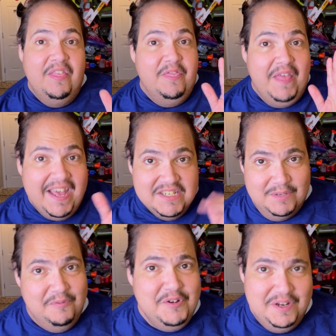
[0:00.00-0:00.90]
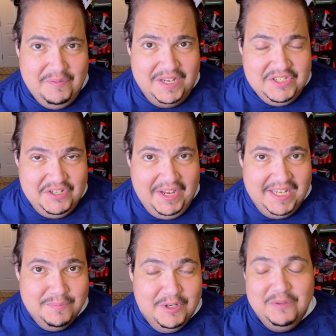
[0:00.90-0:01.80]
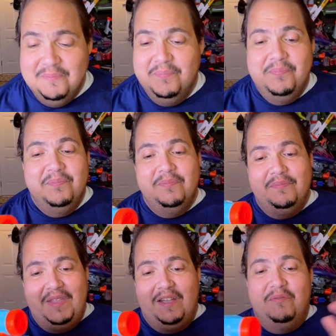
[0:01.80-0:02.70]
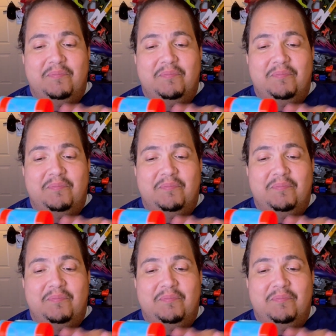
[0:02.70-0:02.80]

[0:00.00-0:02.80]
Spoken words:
That is some free advice to you, Hasbro. Now,